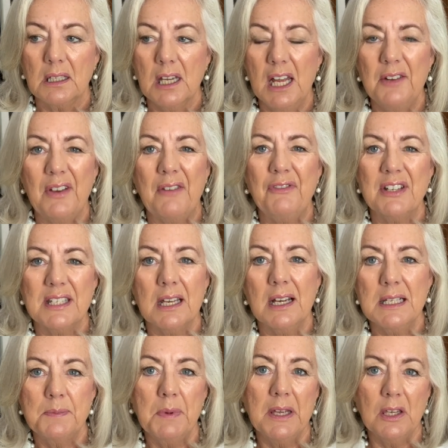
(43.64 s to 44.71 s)
of
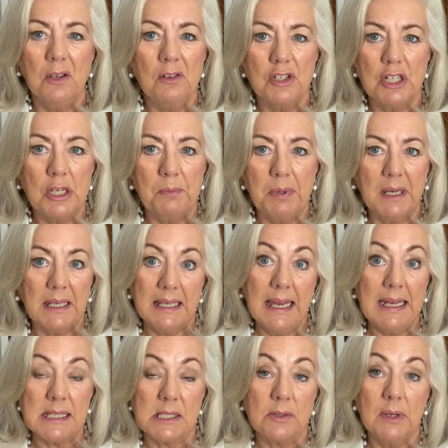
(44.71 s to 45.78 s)
advertised by YouTube, I
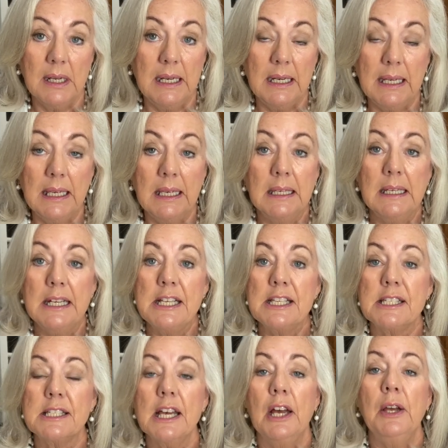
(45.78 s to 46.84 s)
guess, really.
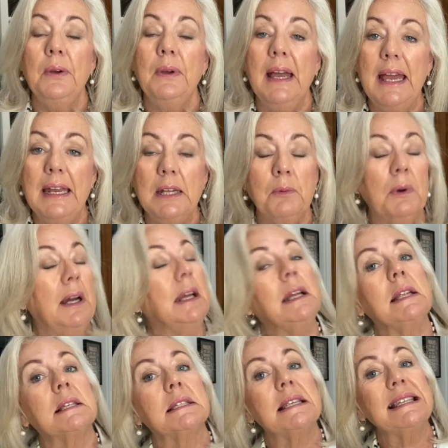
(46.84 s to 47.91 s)
So
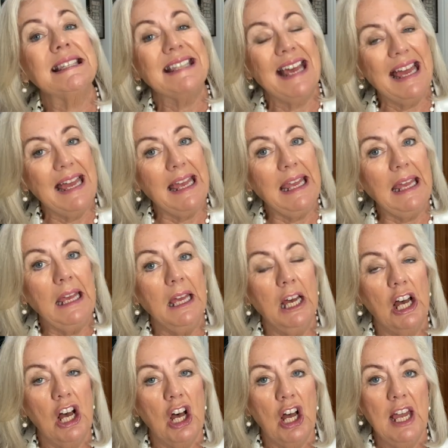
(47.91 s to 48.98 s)
anyway, today
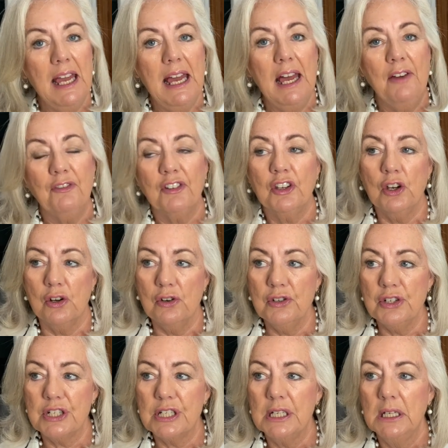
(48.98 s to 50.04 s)
I have
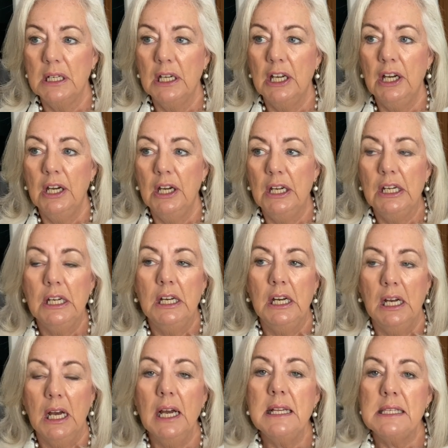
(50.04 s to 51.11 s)
got,
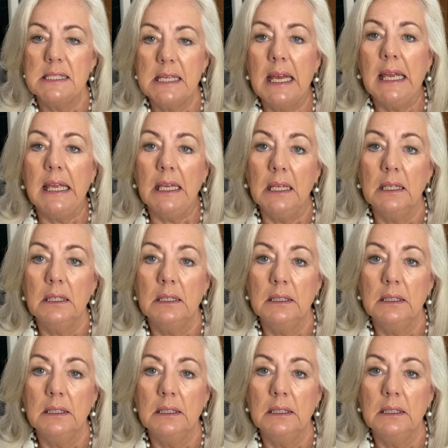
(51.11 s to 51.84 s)
I'd say,